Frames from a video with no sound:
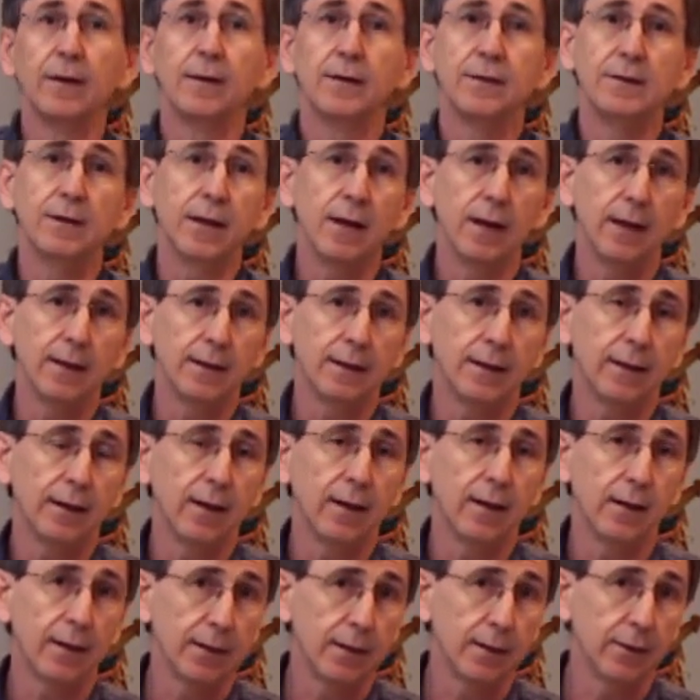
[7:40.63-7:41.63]
done
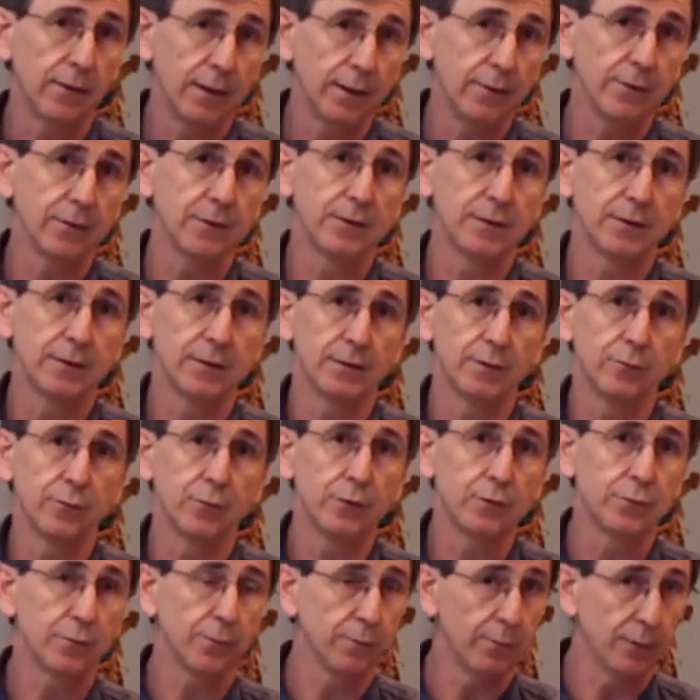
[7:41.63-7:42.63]
here in the system,
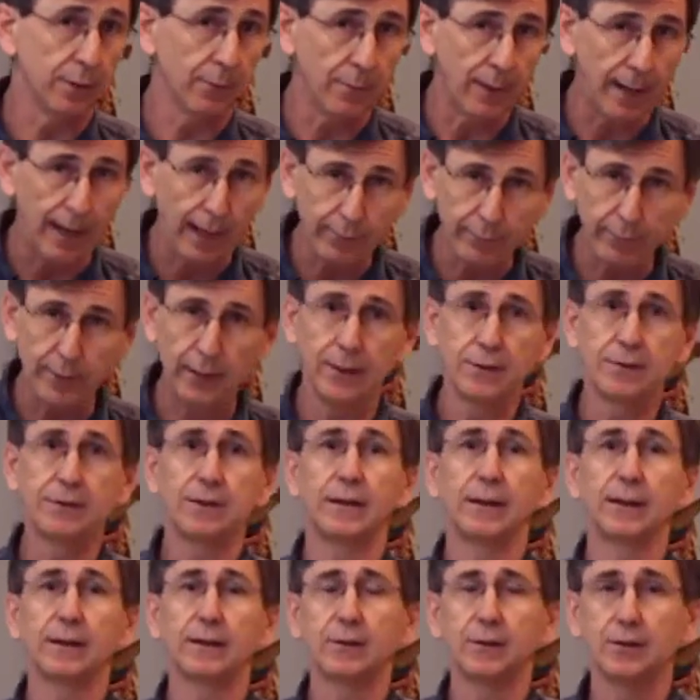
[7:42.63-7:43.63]
which the background
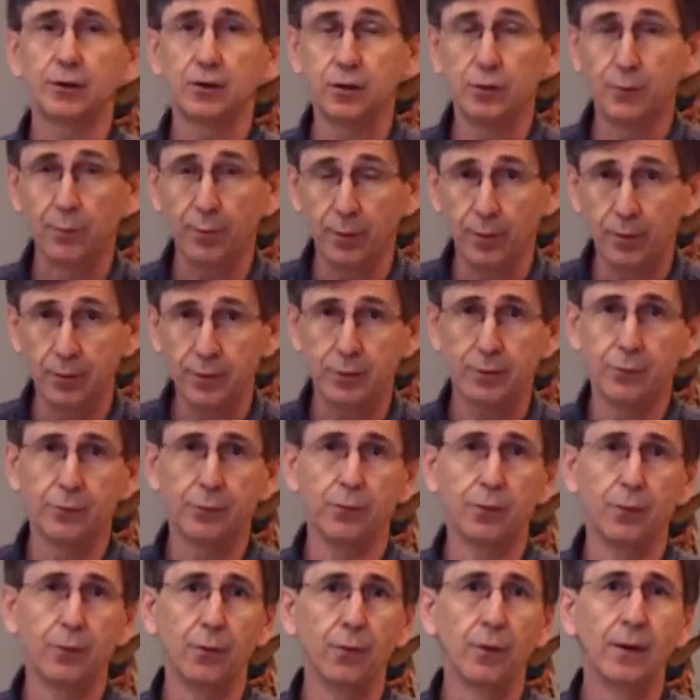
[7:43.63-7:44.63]
checks, the 2-person
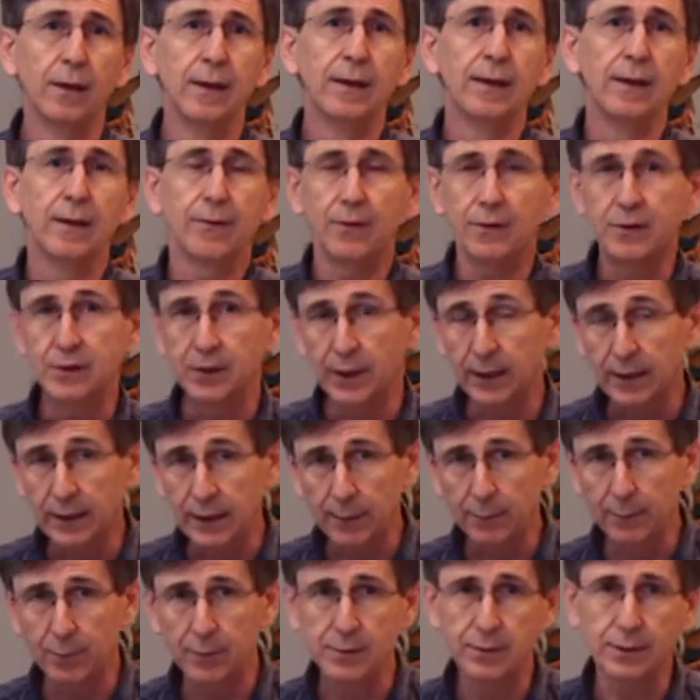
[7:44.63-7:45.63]
rule, the
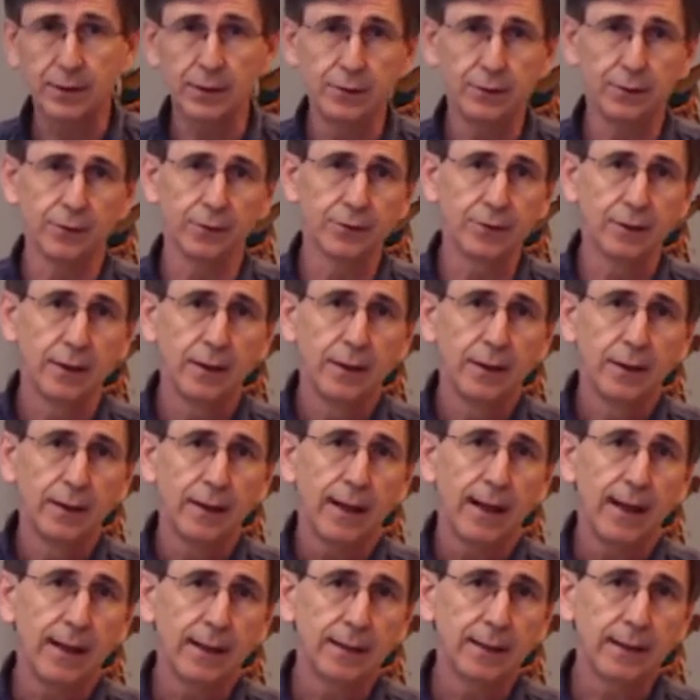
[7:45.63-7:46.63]
check-in procedures,
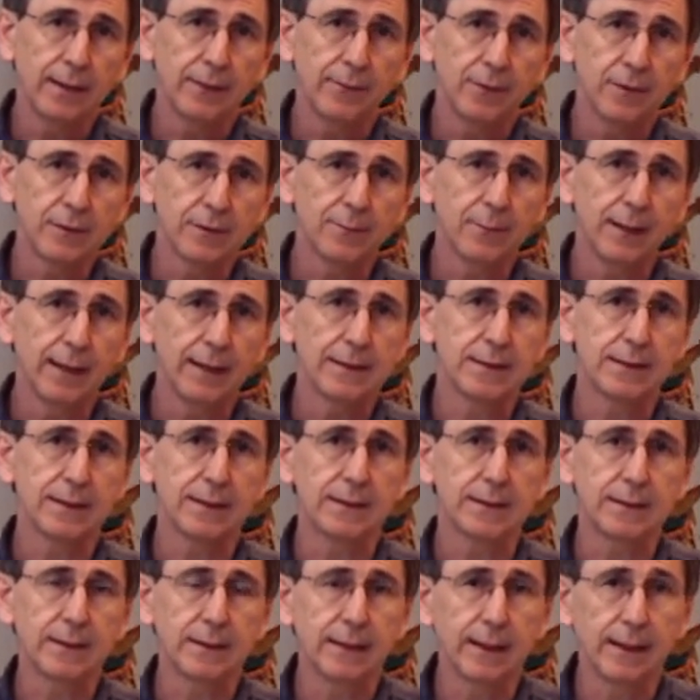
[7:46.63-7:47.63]
and give us about
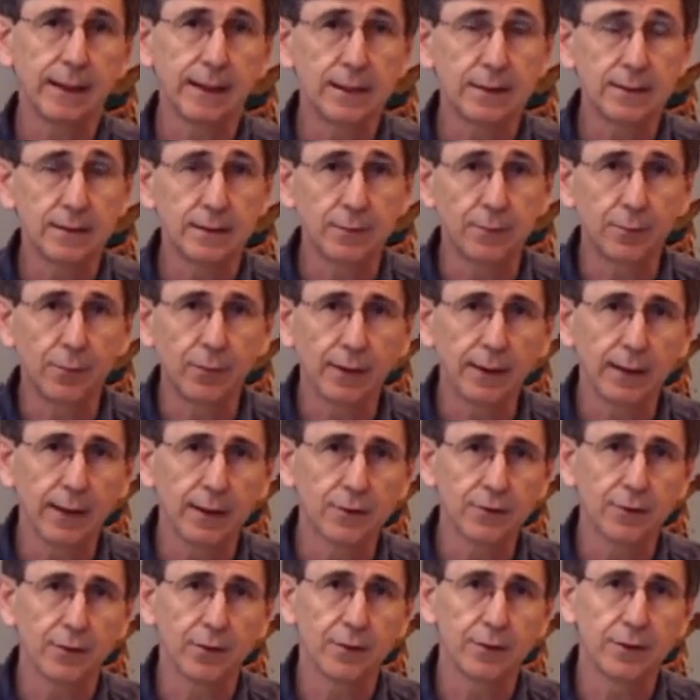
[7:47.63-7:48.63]
60 days to bring our
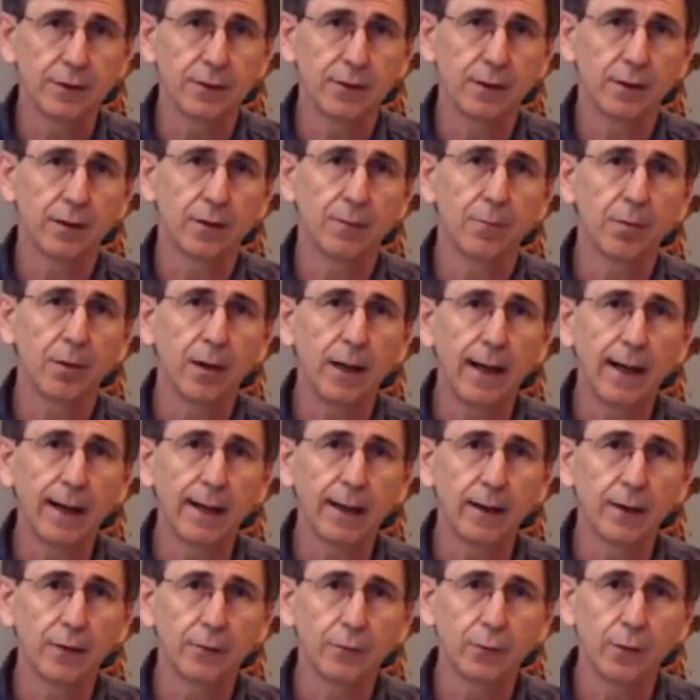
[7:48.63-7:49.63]
church into
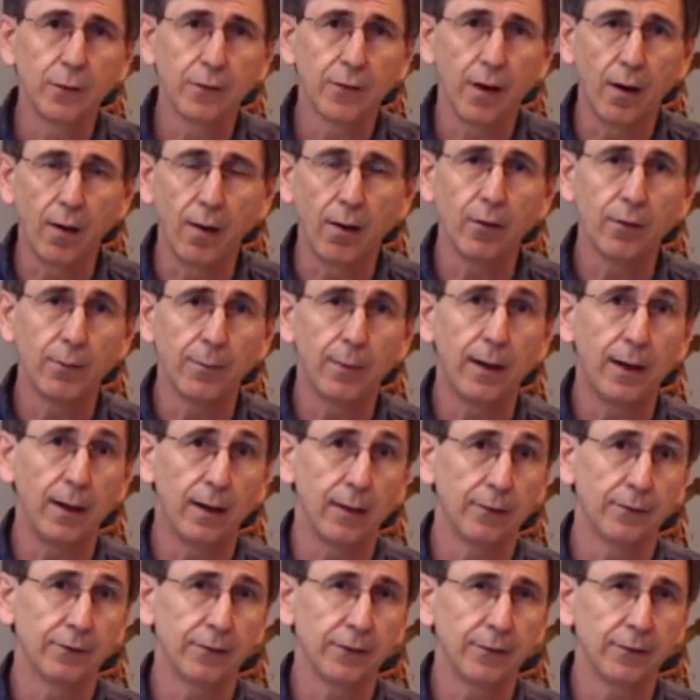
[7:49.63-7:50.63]
compliance with all the
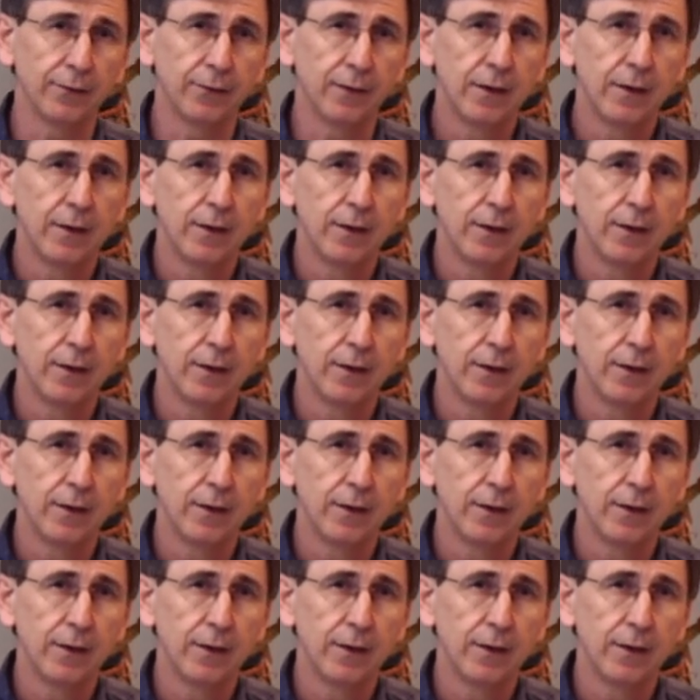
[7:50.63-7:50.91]
policies.